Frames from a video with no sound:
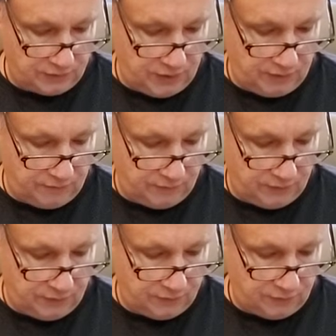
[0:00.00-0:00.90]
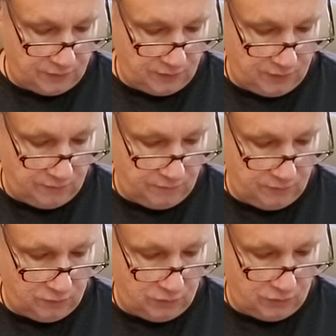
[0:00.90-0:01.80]
life, and it very
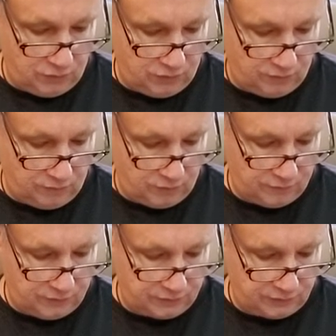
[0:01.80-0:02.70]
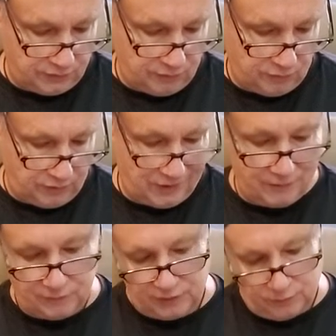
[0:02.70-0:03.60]
well could involve this Libra. Like I
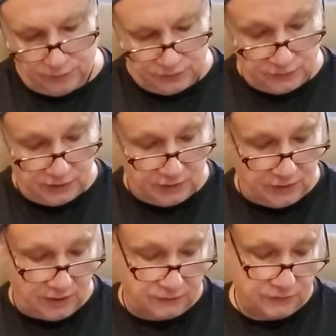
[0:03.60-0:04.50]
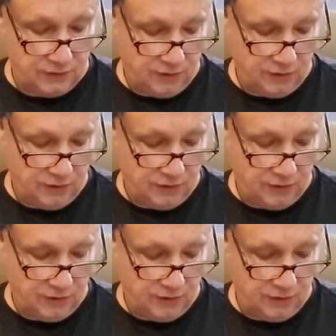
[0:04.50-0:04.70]
have Libra in the 2nd house.